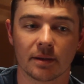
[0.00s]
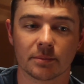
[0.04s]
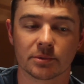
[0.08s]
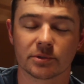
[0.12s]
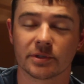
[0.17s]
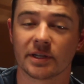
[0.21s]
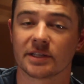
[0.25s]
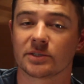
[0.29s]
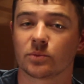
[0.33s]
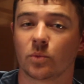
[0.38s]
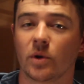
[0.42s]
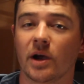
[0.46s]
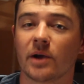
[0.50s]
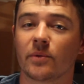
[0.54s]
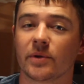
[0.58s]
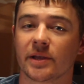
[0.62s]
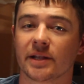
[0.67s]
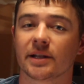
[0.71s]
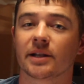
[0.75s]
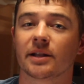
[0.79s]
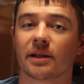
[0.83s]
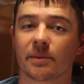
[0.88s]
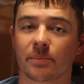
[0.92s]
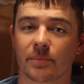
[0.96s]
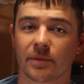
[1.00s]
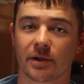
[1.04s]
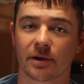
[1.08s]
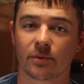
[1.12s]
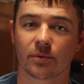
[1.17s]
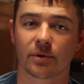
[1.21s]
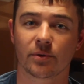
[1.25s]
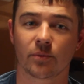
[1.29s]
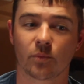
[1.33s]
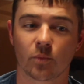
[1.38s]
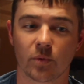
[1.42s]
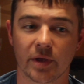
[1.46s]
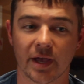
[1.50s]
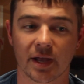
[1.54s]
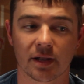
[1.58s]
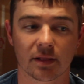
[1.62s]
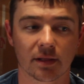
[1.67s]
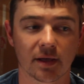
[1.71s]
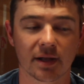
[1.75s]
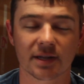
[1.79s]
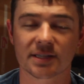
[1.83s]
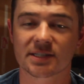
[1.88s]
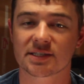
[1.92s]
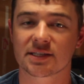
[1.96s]
So that's why we ended up there. We had a
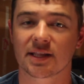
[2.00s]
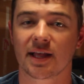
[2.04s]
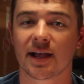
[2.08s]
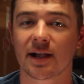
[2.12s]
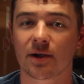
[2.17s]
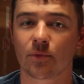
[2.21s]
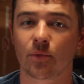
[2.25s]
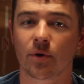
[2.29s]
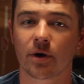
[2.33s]
lot of slack